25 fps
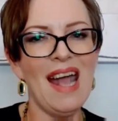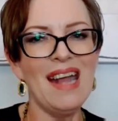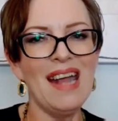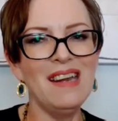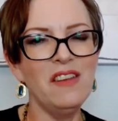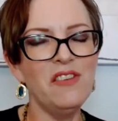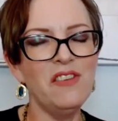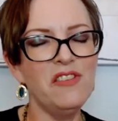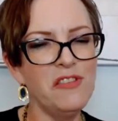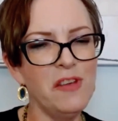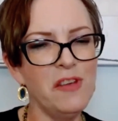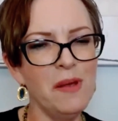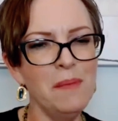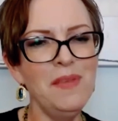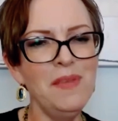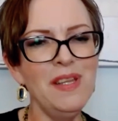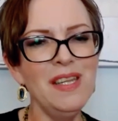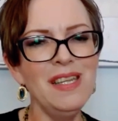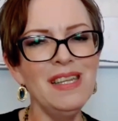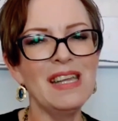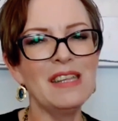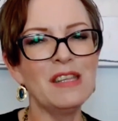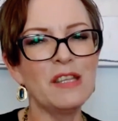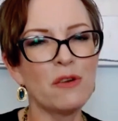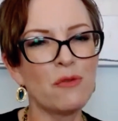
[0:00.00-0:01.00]
And it's
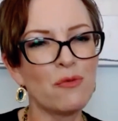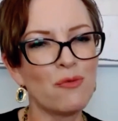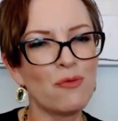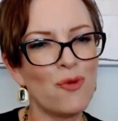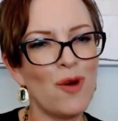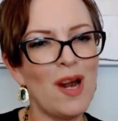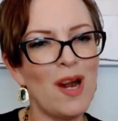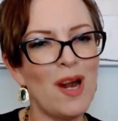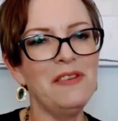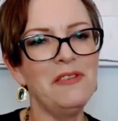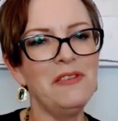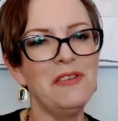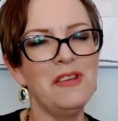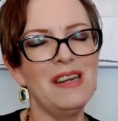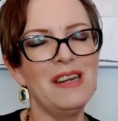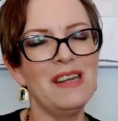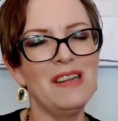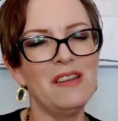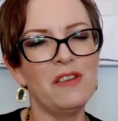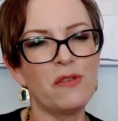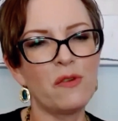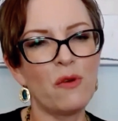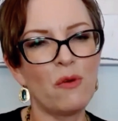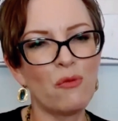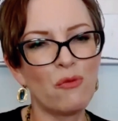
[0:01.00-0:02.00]
something that the
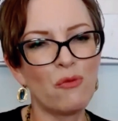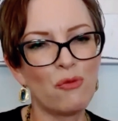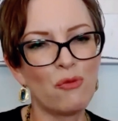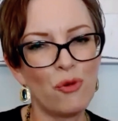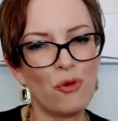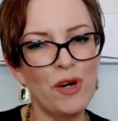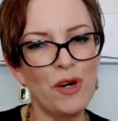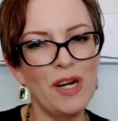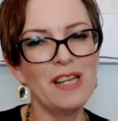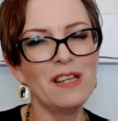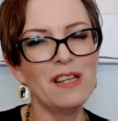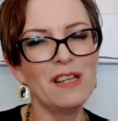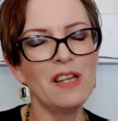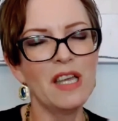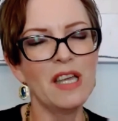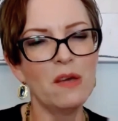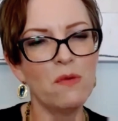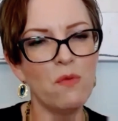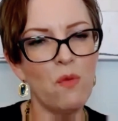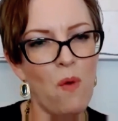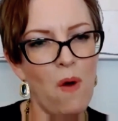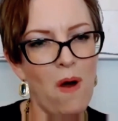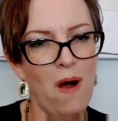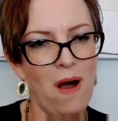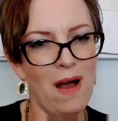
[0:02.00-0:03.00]
residents really
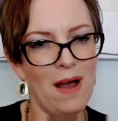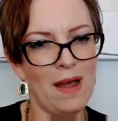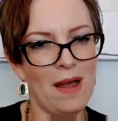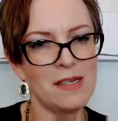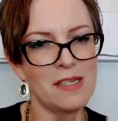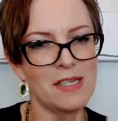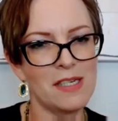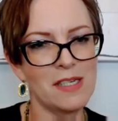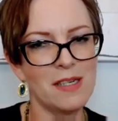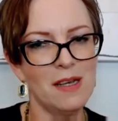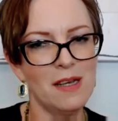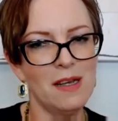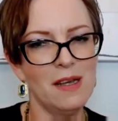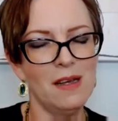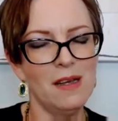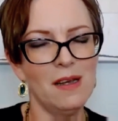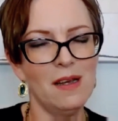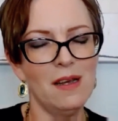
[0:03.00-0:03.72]
want.